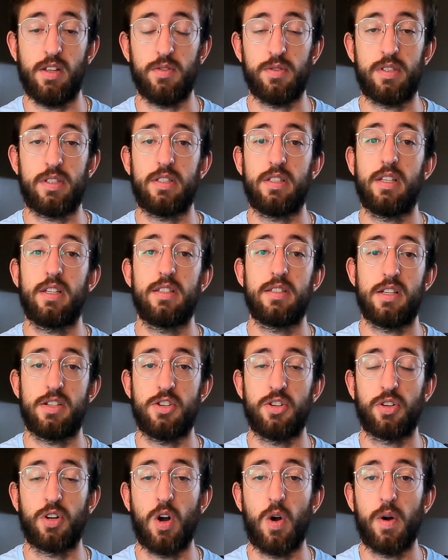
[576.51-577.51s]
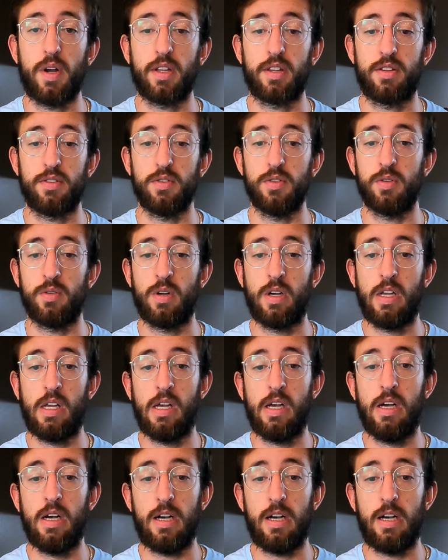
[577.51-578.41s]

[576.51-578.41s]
those things that you're going through.